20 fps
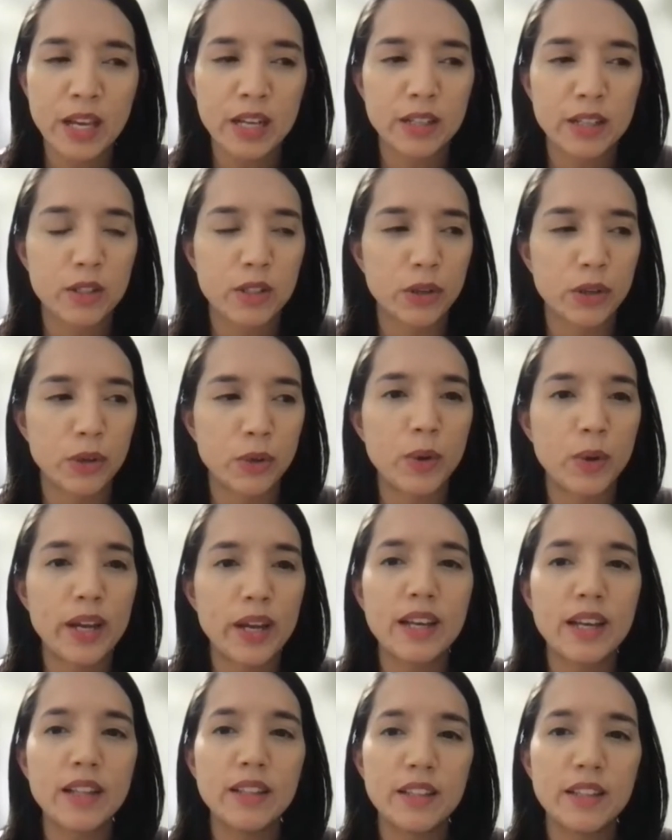So when
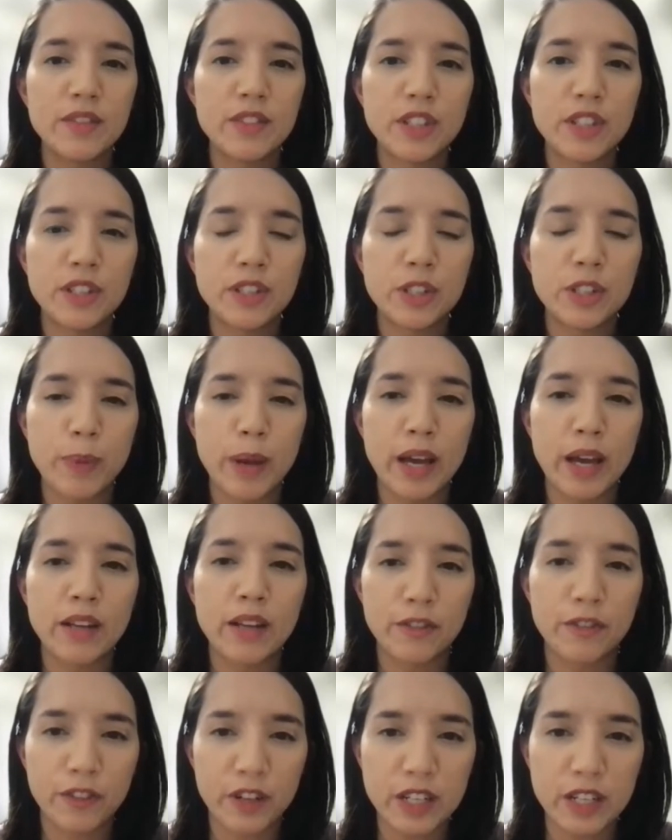I lived in Japan the
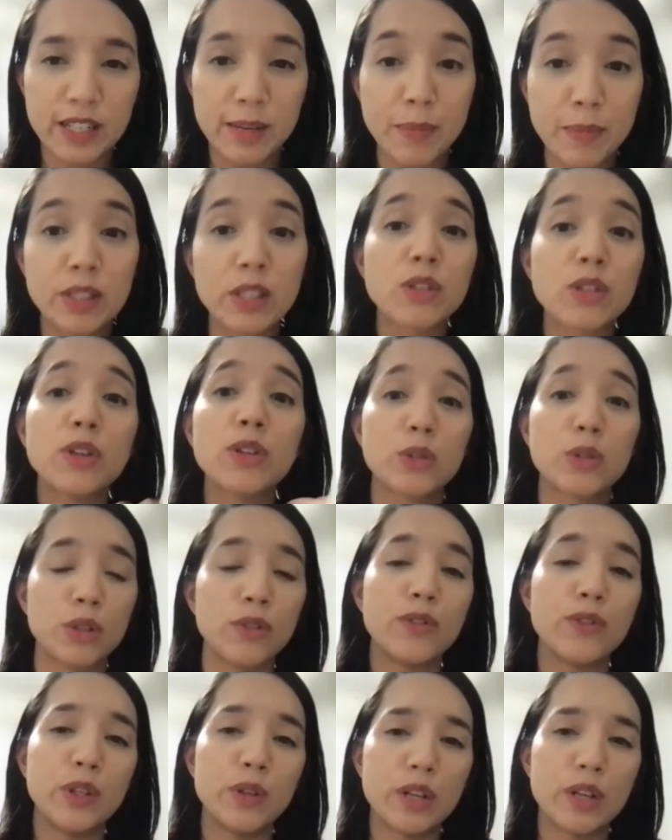first time, this was also a
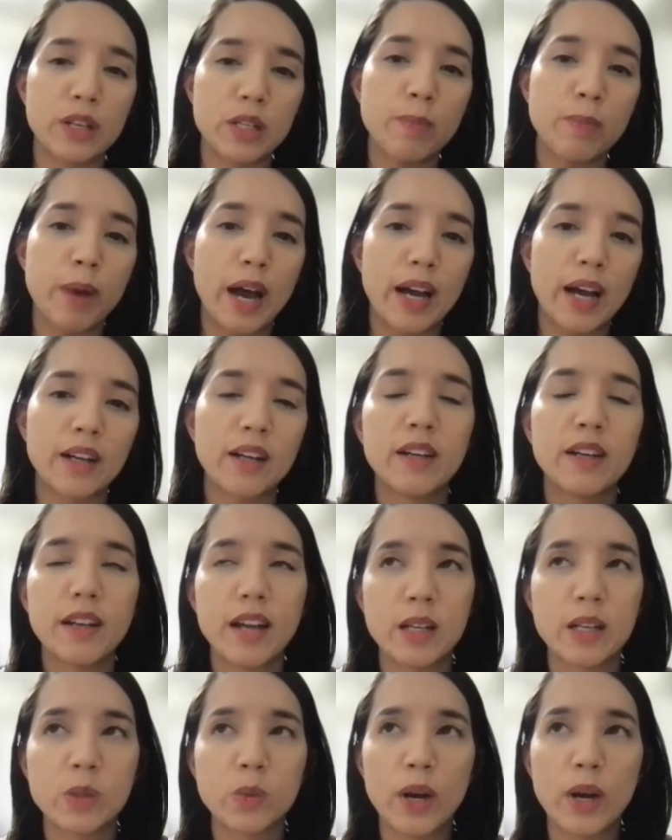few years back
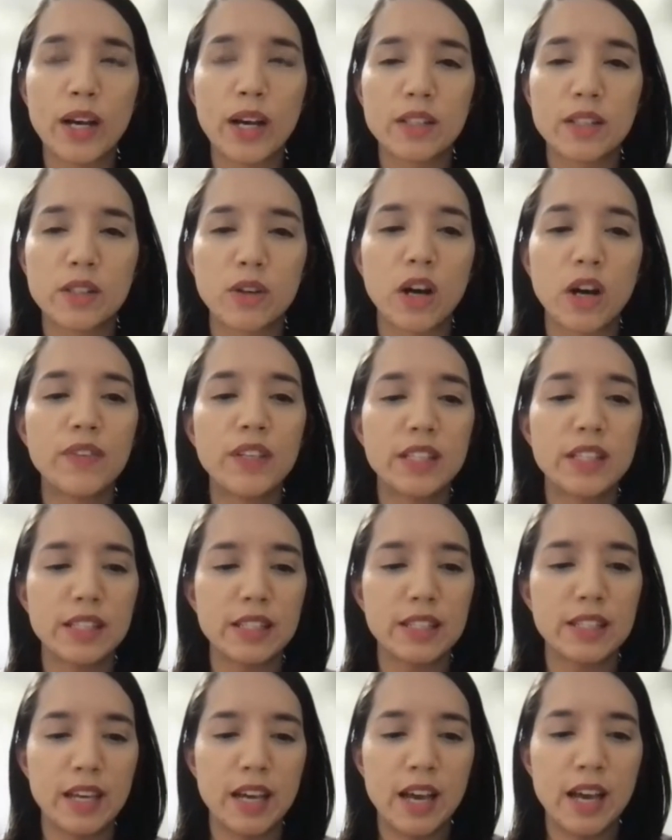as well. So
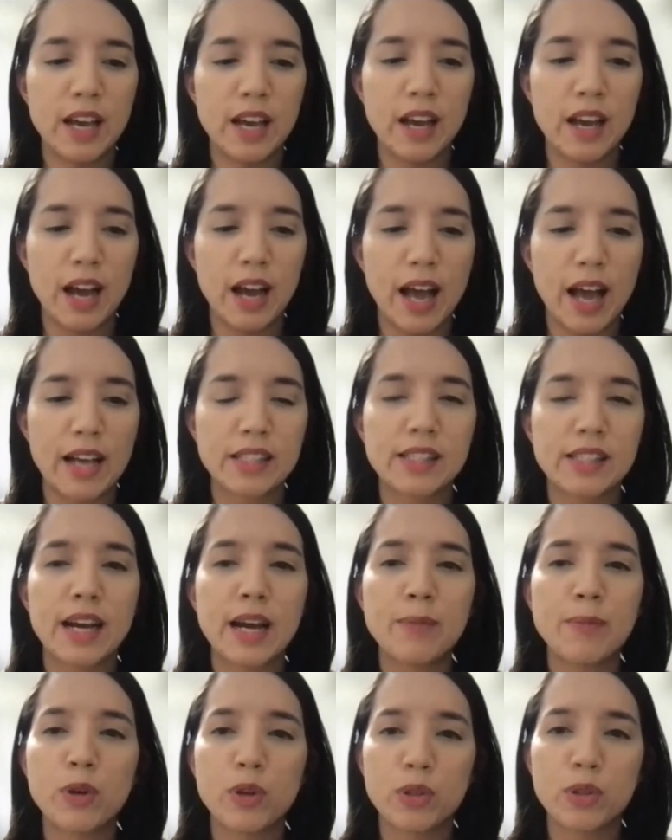obviously, as
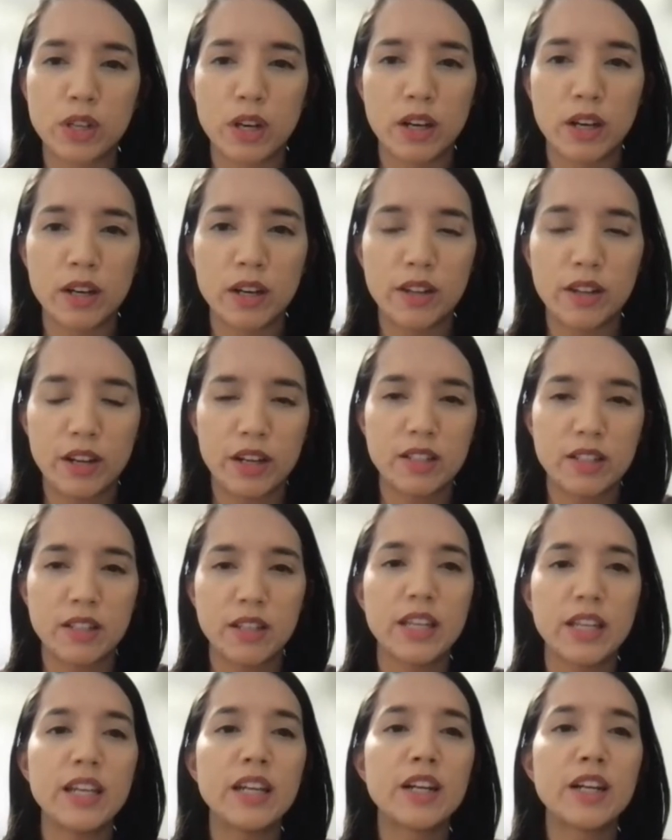time goes on, there's
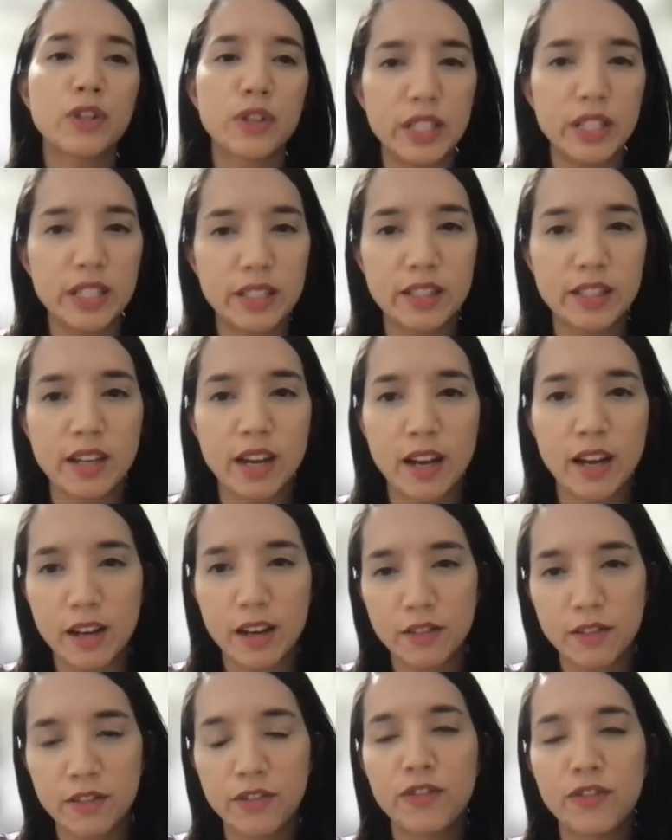an increase
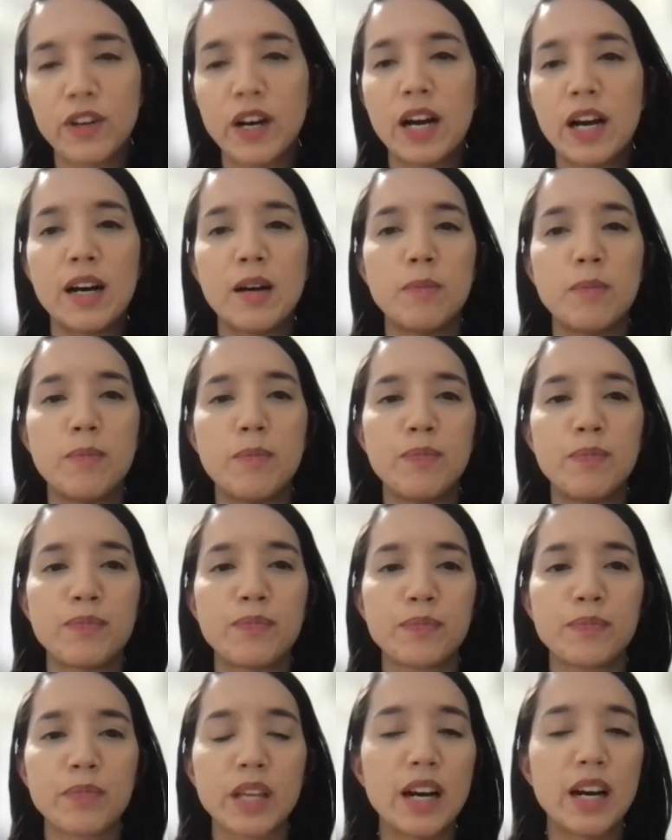of
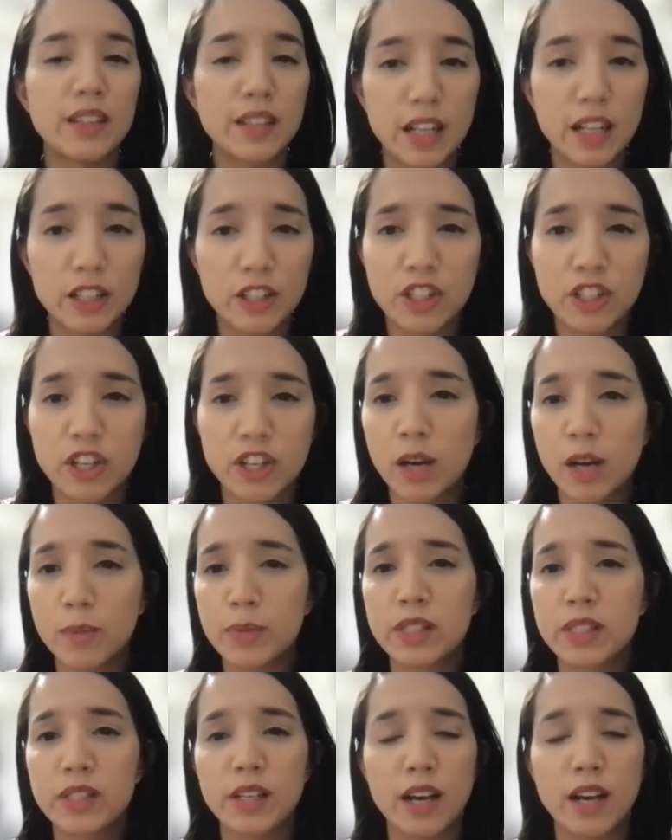halal
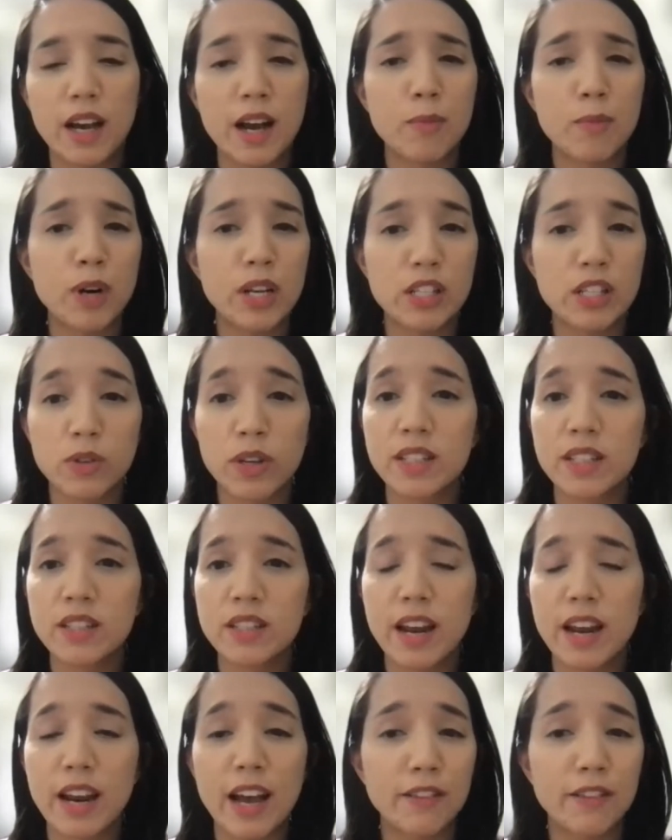shops, restaurants
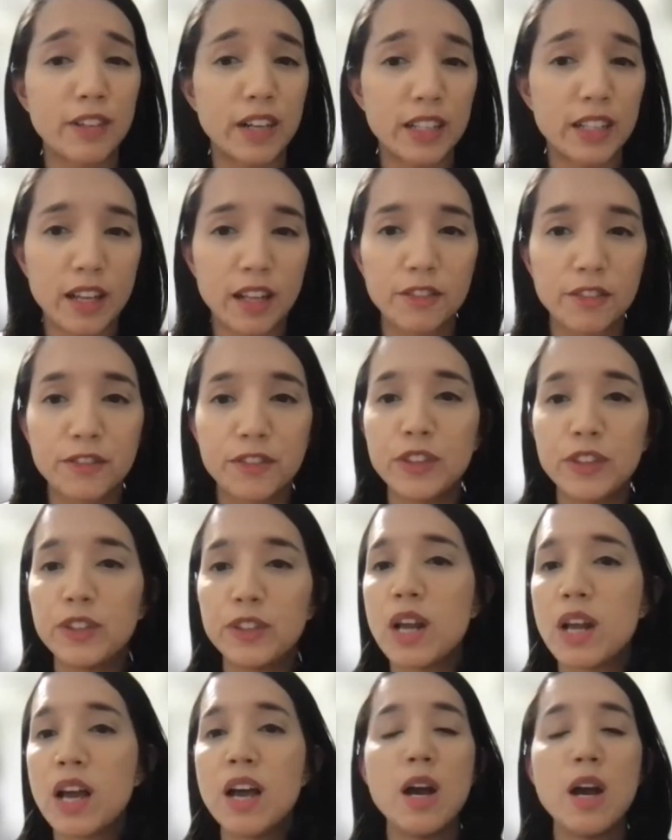that have halal
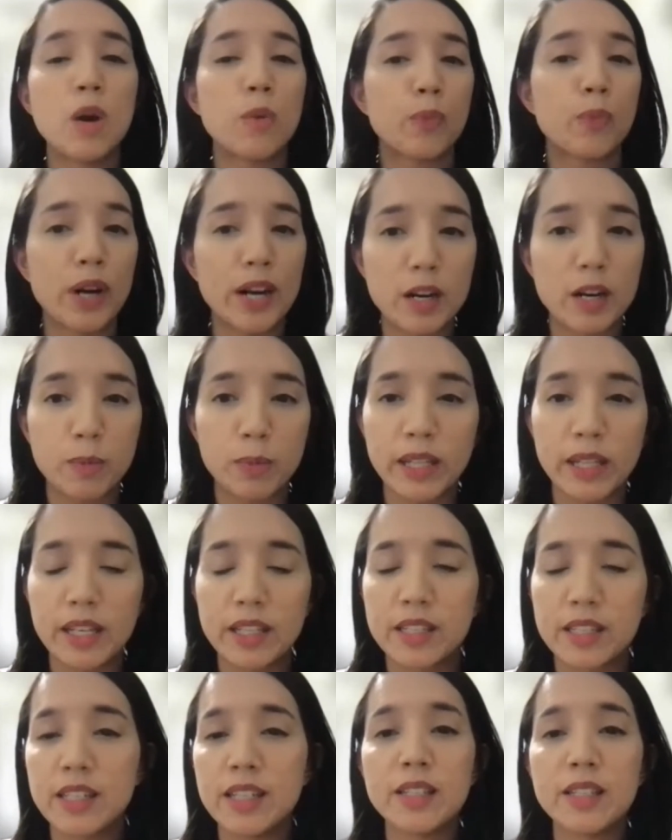food, prayer
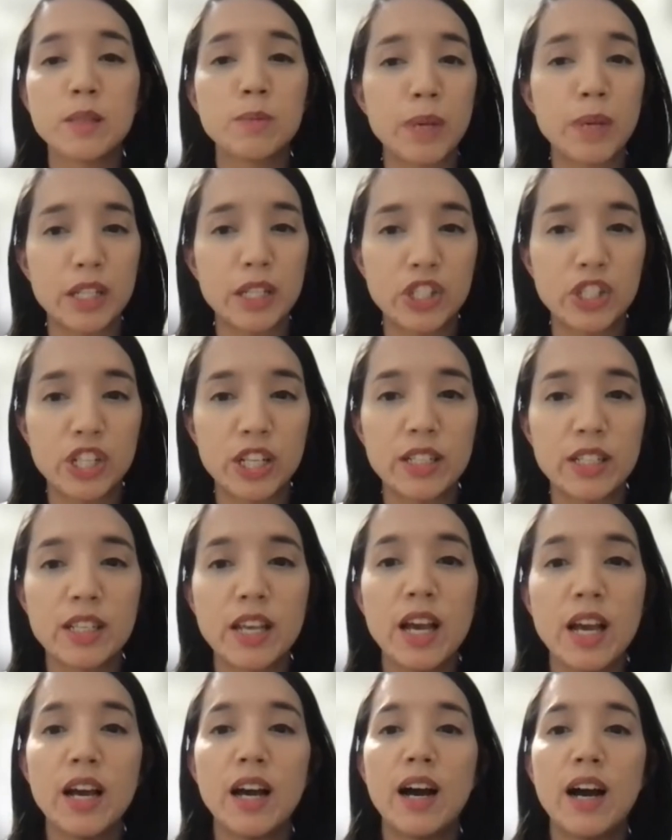places, masjids.
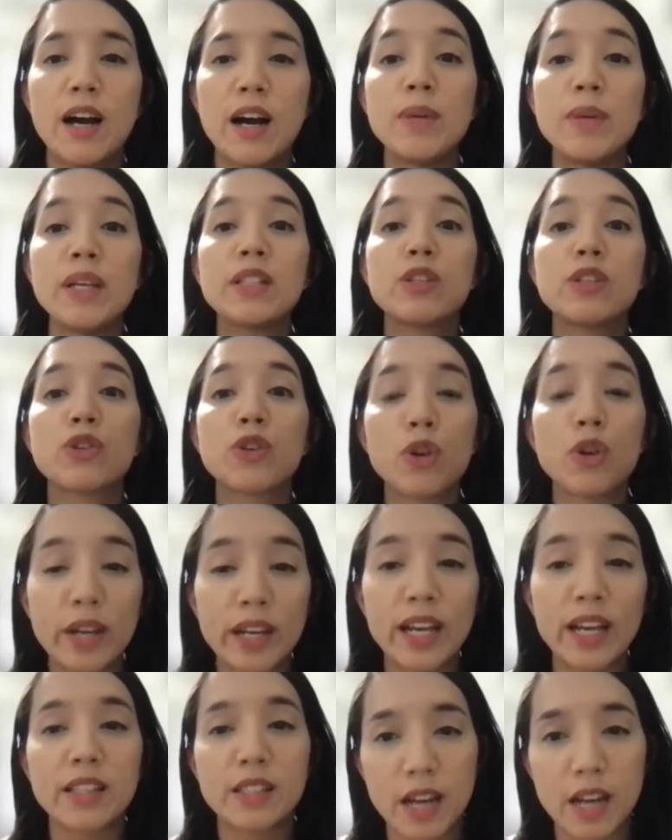It's
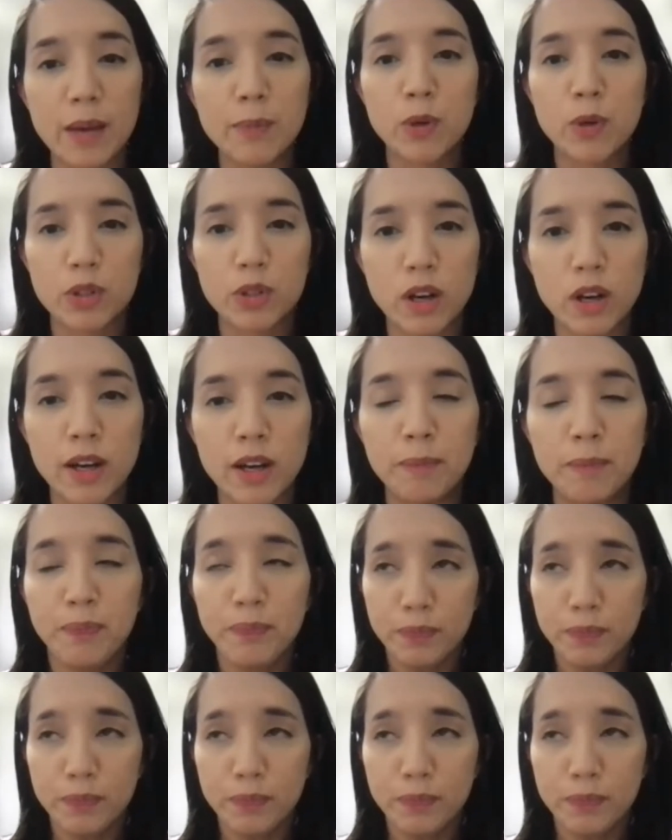growing as time goes on.